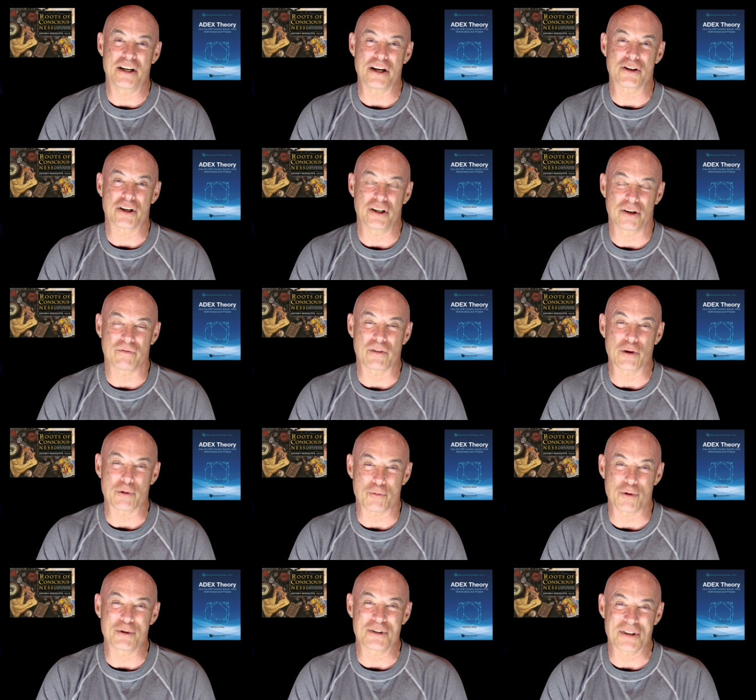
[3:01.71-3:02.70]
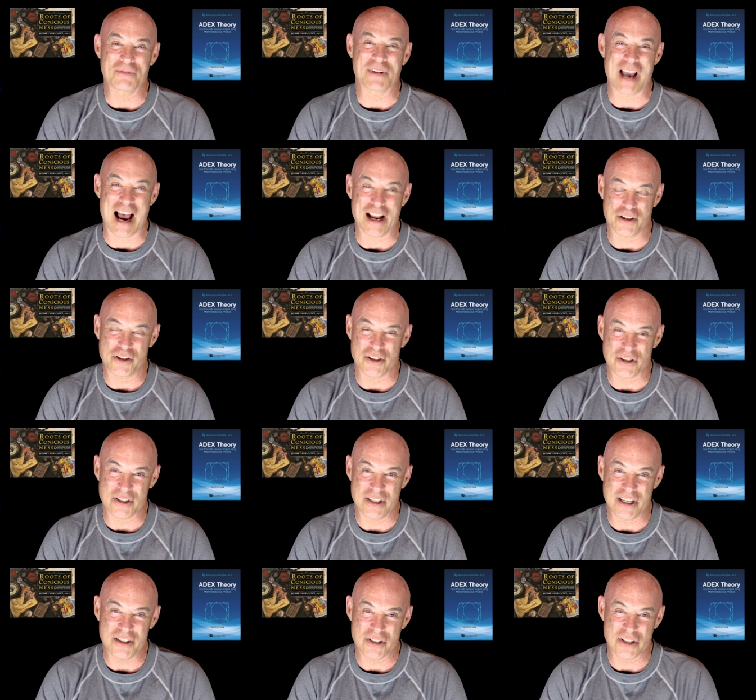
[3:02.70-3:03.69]
edition of The Roots of
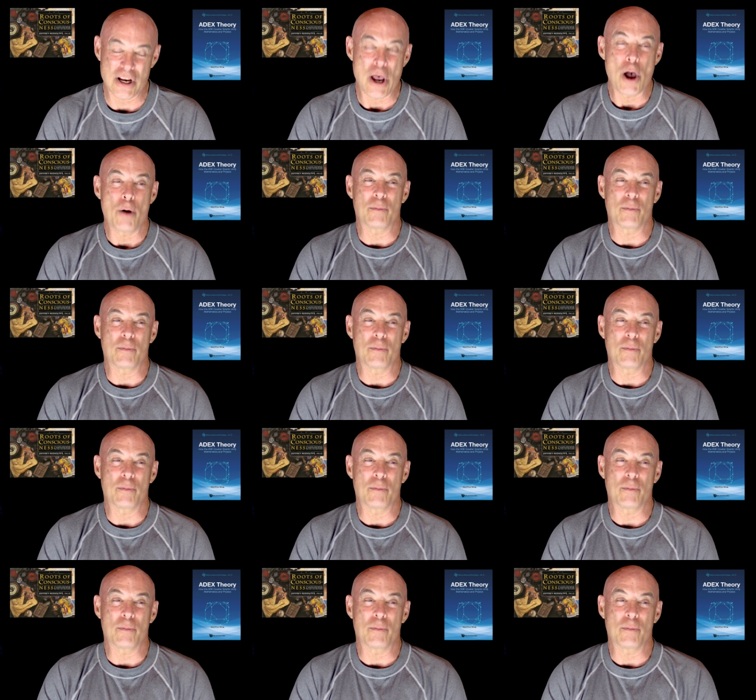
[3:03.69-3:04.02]
Consciousness,